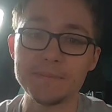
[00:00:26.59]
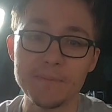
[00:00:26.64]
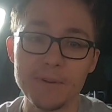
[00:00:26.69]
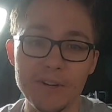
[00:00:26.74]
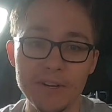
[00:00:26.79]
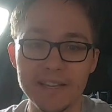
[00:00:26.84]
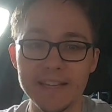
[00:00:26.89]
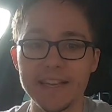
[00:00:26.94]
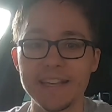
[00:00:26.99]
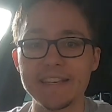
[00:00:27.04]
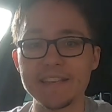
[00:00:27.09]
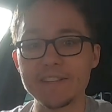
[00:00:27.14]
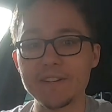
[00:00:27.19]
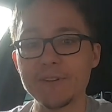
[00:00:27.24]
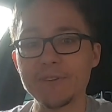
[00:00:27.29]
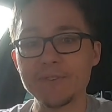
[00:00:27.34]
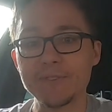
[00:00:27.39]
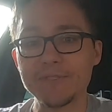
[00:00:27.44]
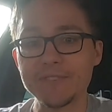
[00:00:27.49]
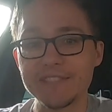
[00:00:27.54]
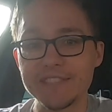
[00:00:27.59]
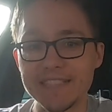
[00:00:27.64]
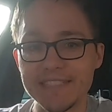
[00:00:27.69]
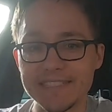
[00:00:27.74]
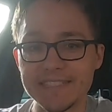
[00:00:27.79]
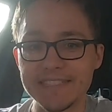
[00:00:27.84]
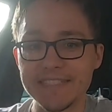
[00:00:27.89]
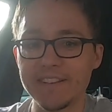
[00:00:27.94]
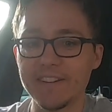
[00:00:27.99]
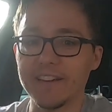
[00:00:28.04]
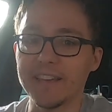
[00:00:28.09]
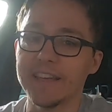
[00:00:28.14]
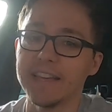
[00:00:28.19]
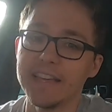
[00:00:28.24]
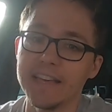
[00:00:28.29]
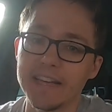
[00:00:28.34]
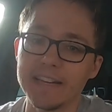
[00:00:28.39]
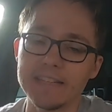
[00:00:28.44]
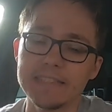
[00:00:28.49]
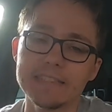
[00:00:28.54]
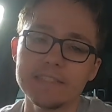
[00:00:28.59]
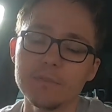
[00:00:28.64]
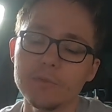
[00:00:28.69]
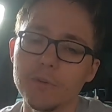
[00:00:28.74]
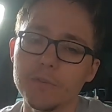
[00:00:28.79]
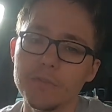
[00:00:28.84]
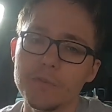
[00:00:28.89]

the Mk8 Golf GTI, and this is all